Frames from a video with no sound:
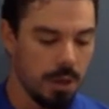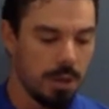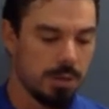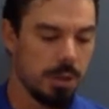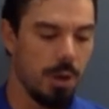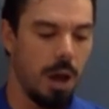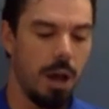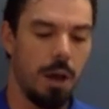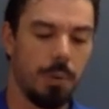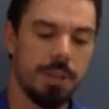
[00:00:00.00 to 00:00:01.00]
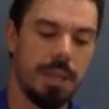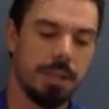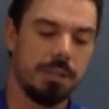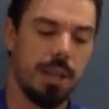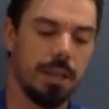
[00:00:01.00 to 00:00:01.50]
So I want to take a
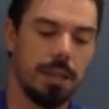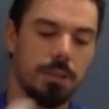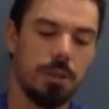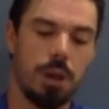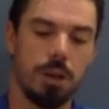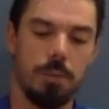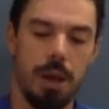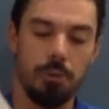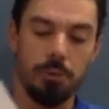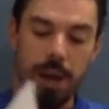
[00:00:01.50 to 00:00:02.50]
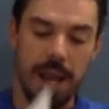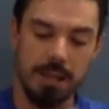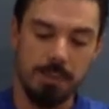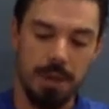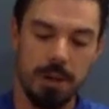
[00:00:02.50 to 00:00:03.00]
second and talk about
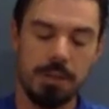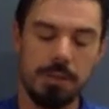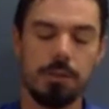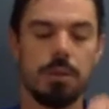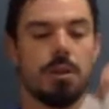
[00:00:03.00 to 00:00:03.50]
raspberries.